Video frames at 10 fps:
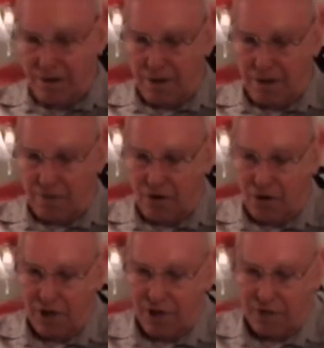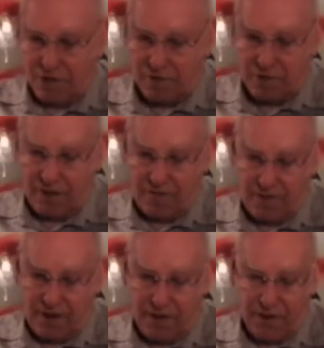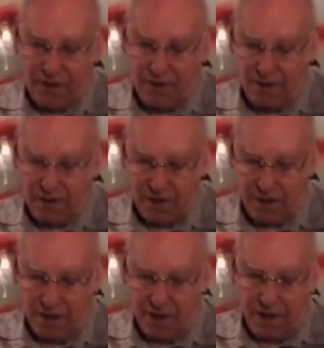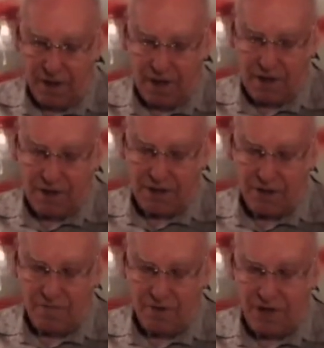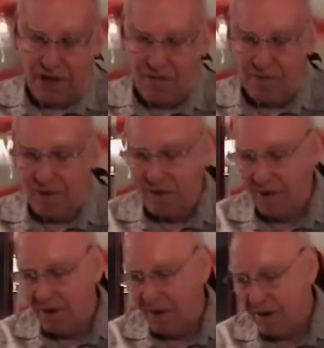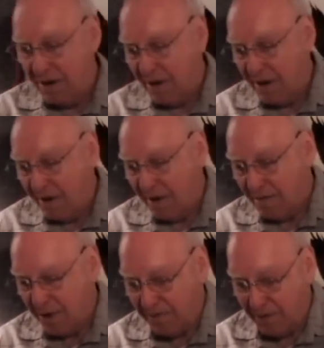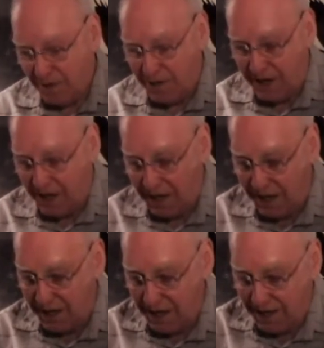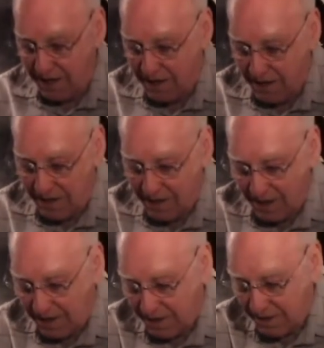on the morning of the 25th. Mm -hmm. And sometime before daylight on the